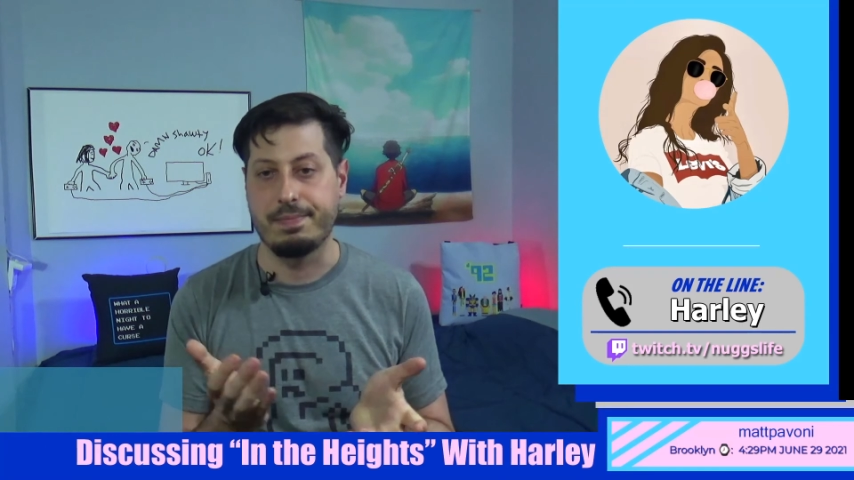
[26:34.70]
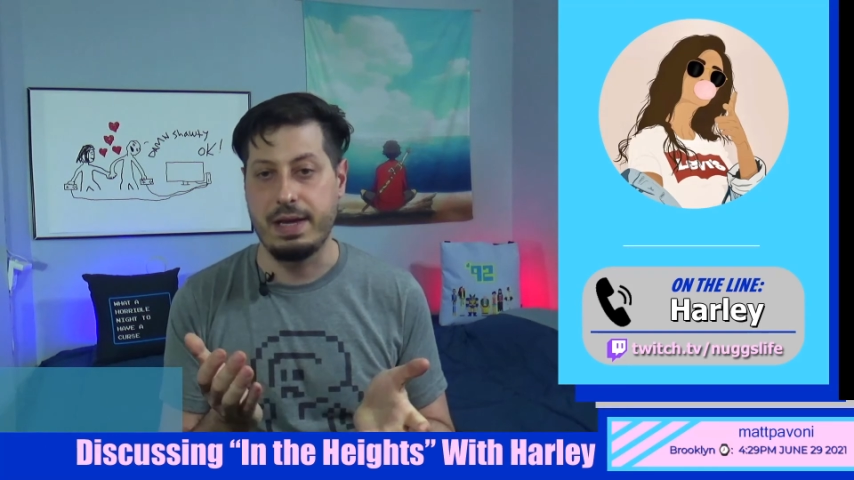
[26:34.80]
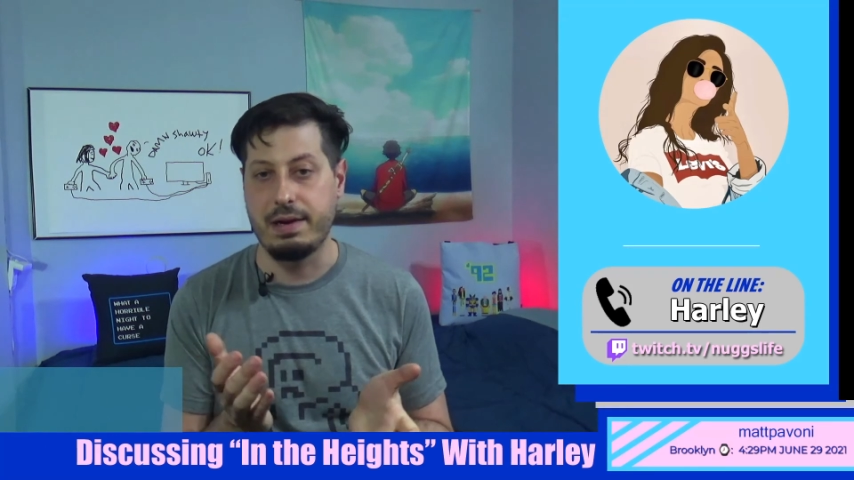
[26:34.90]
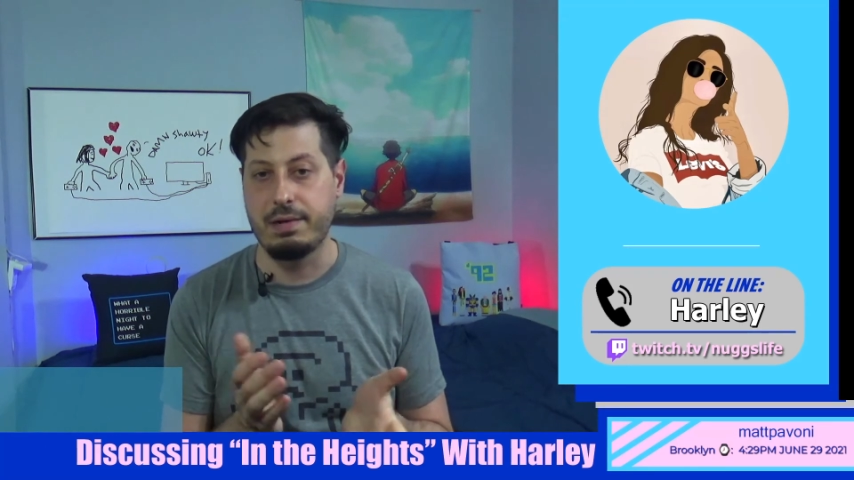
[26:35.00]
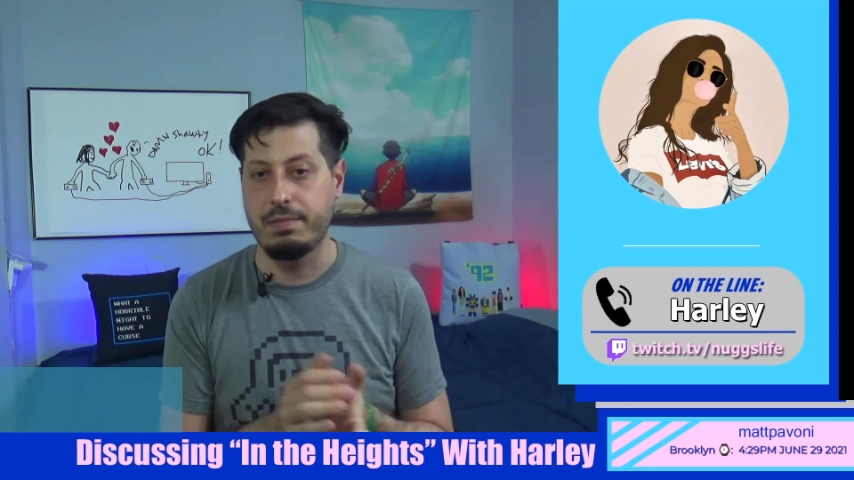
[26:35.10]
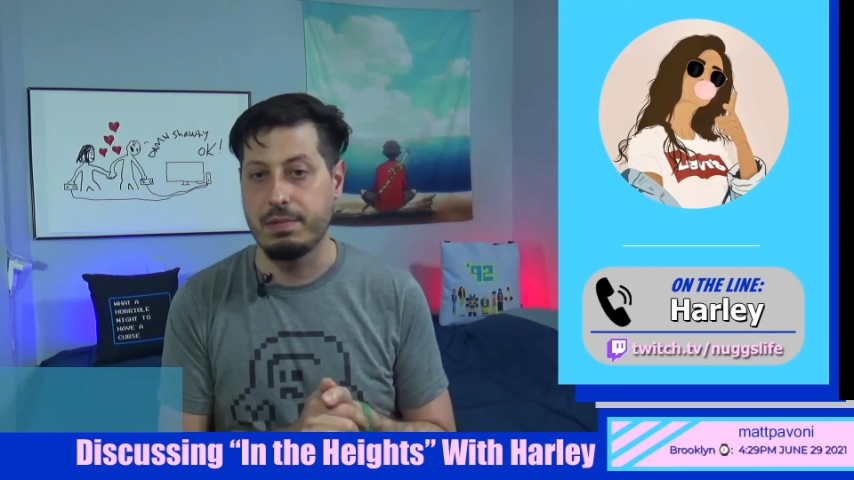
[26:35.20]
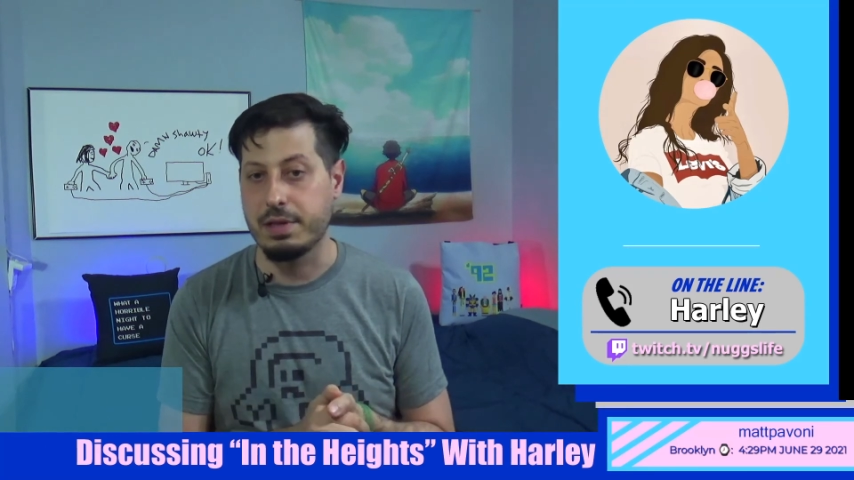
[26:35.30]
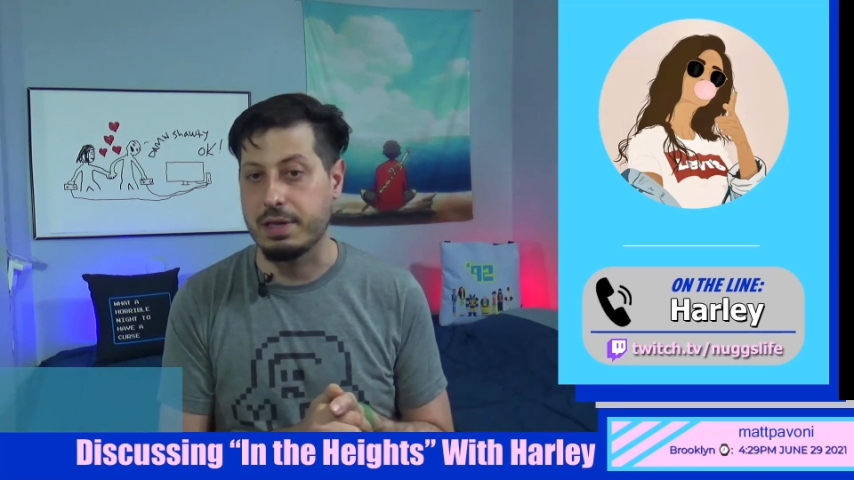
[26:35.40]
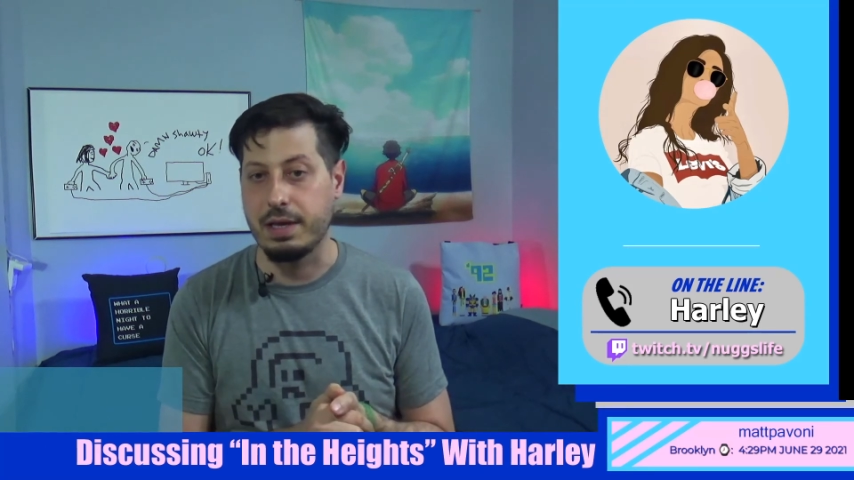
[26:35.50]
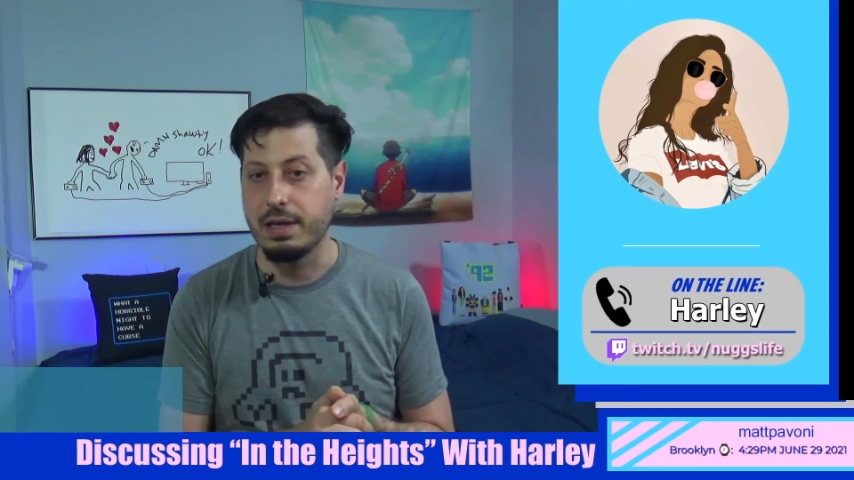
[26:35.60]
I don't know, we'll
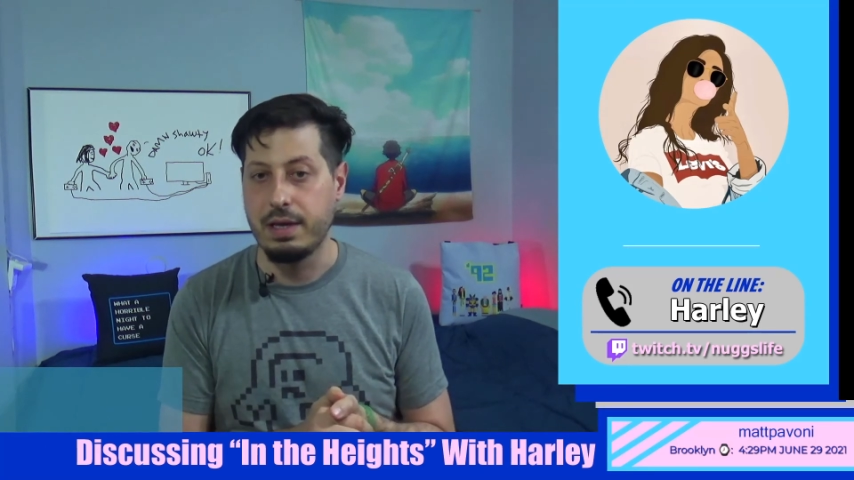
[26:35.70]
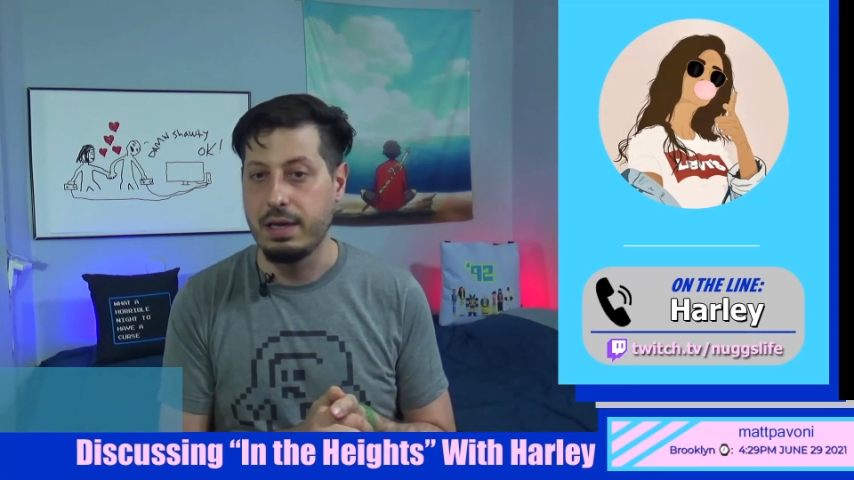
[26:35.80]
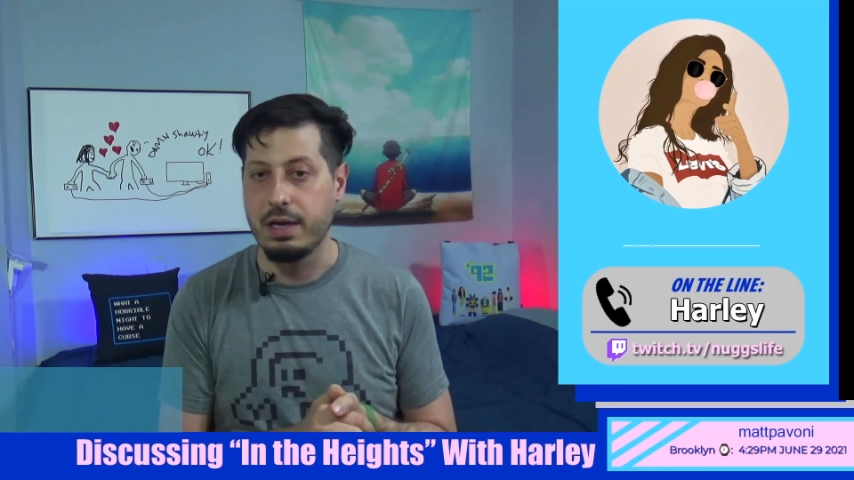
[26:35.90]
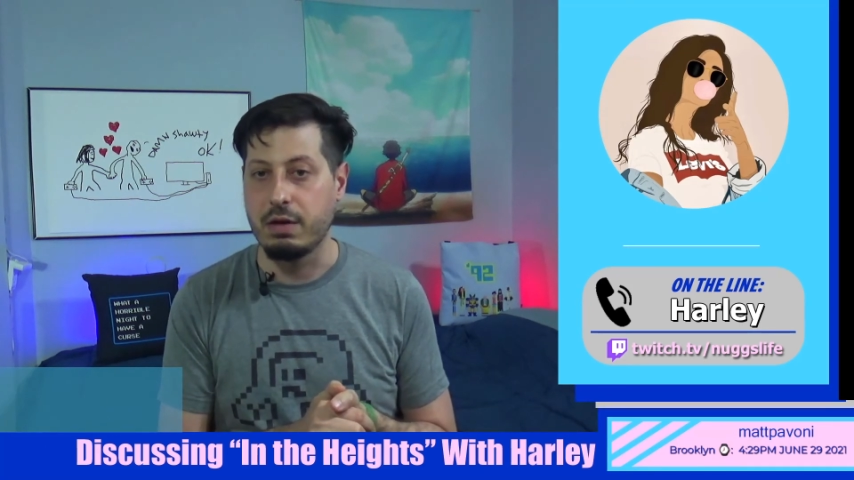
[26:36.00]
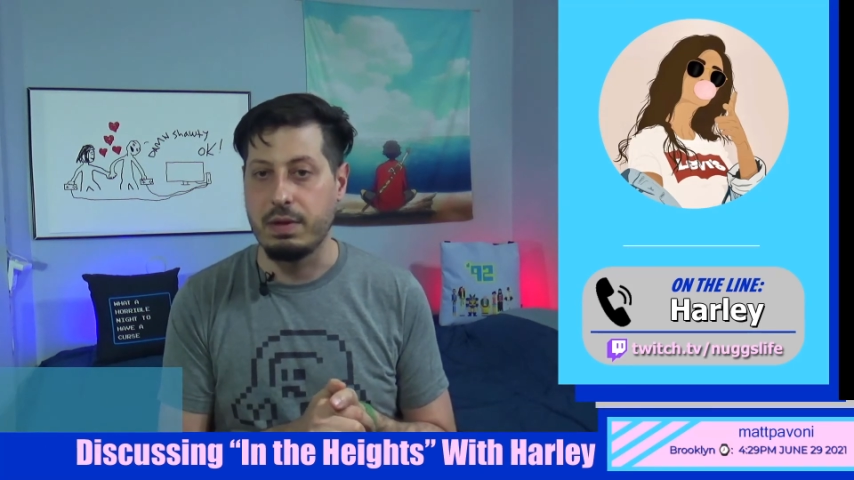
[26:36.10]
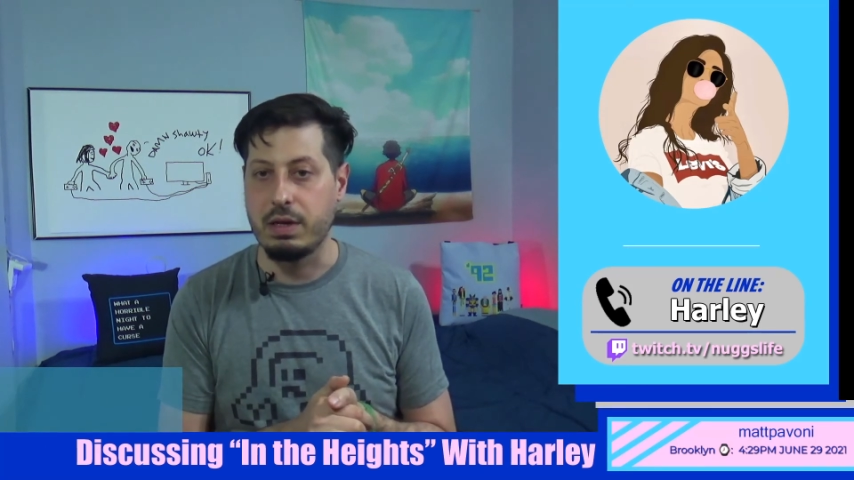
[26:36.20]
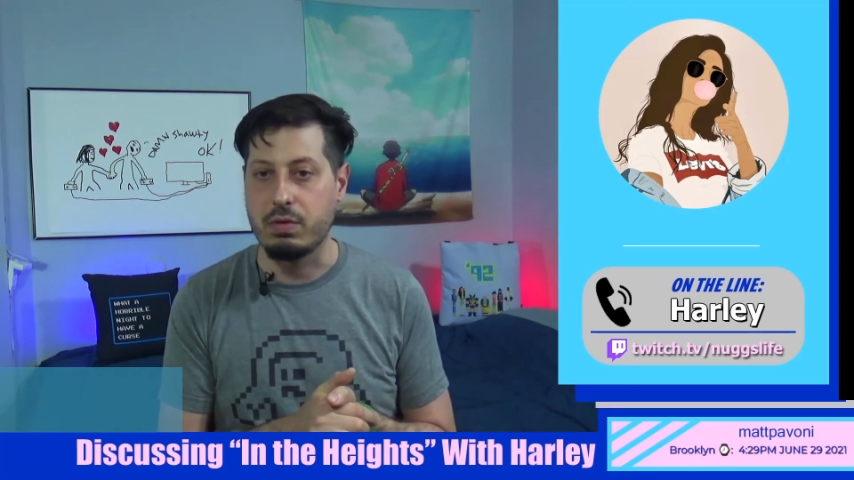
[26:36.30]
see. It'll be a